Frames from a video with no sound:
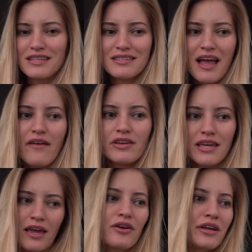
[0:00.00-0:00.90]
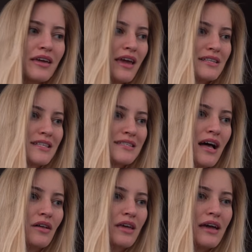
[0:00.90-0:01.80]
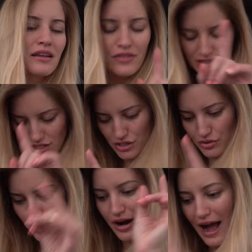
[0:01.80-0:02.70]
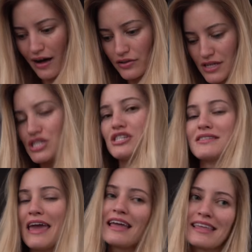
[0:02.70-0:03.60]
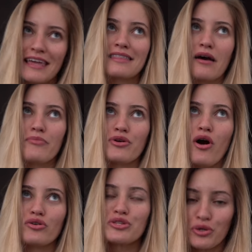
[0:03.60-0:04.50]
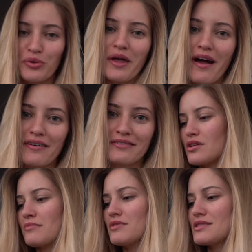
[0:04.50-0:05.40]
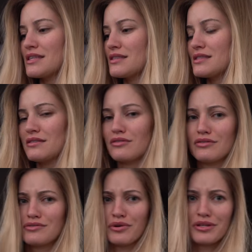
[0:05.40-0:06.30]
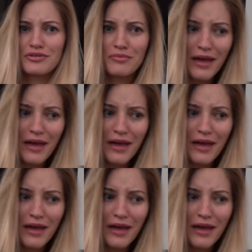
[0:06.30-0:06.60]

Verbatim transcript: doesn't have any carrying cases out yet. That's not true, they're out. I just can't get them, they're all sold out. So I'm using this little toiletry